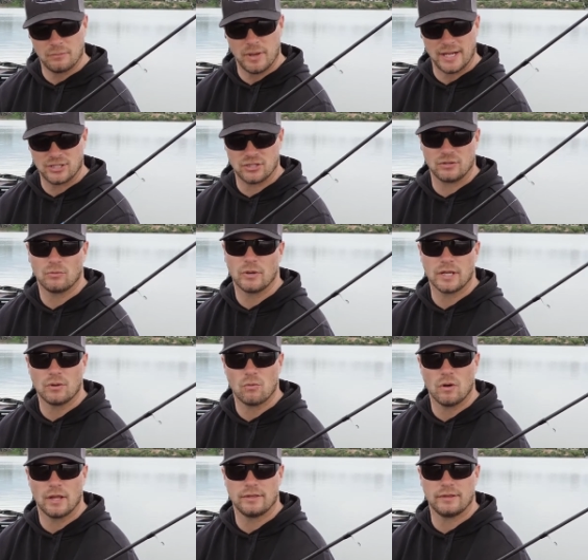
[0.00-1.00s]
mentioned when he
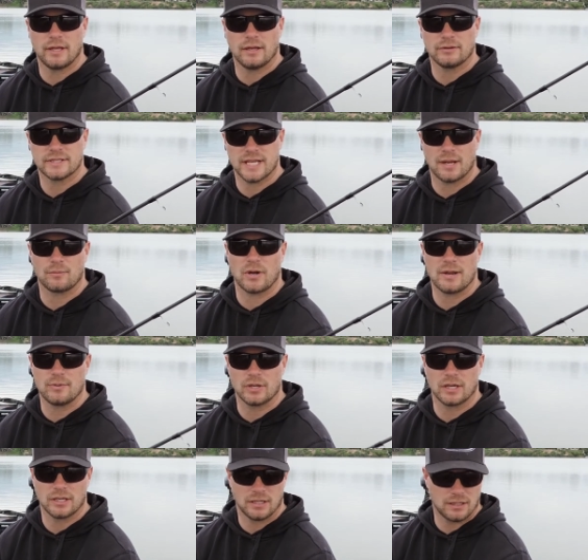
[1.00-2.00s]
won the Sam
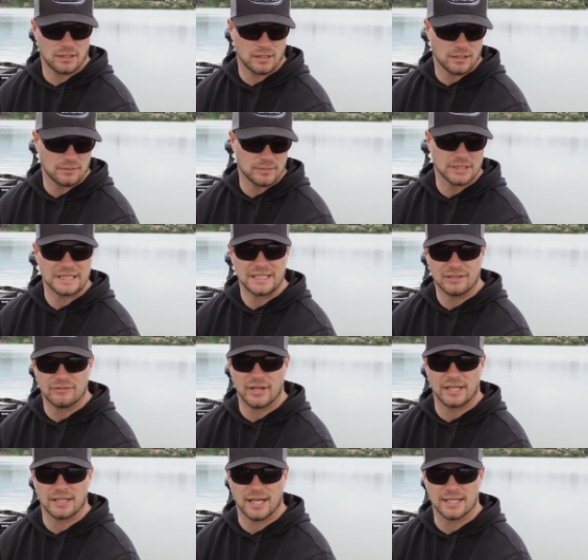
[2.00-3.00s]
Rayburn Elite
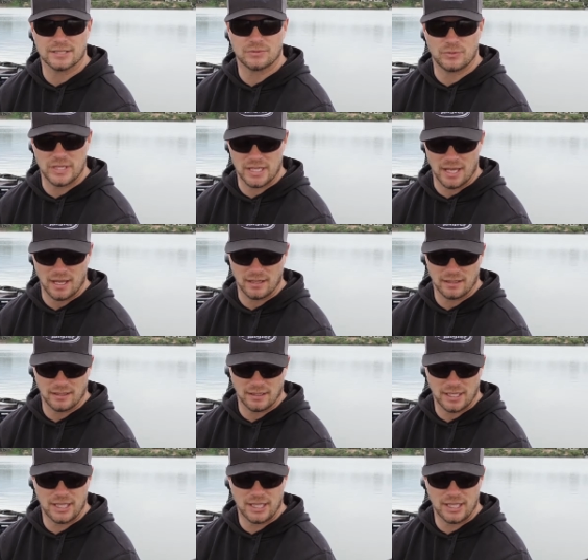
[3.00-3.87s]
event last weekend.